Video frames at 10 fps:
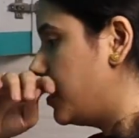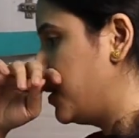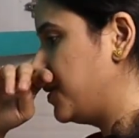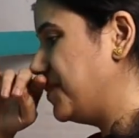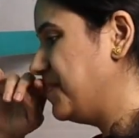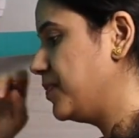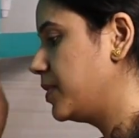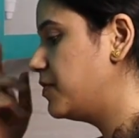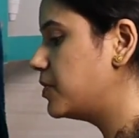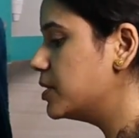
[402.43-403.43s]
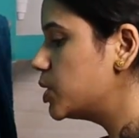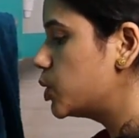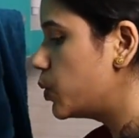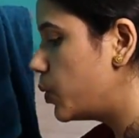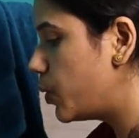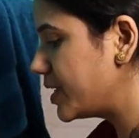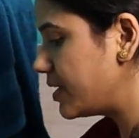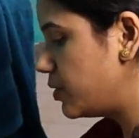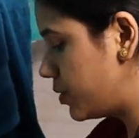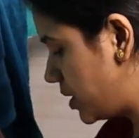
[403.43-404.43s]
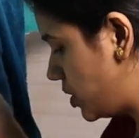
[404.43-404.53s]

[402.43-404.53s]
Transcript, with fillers: Uh, first, what you